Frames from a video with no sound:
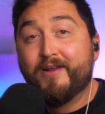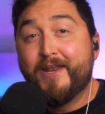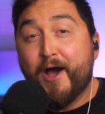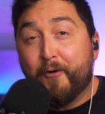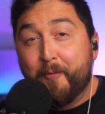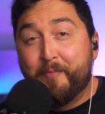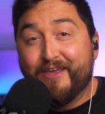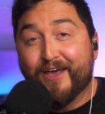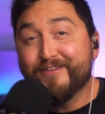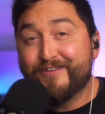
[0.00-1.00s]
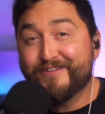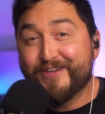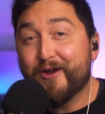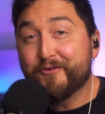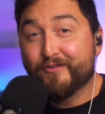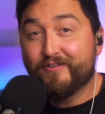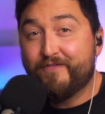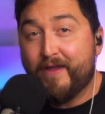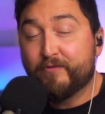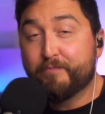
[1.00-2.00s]
Now, because this character is a
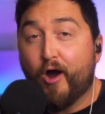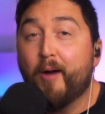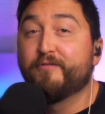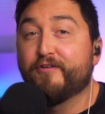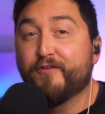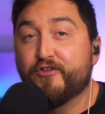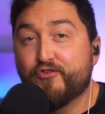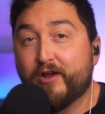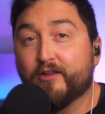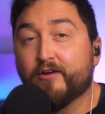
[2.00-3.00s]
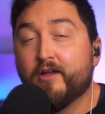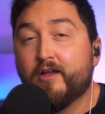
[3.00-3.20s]
famous pop star in the trailer,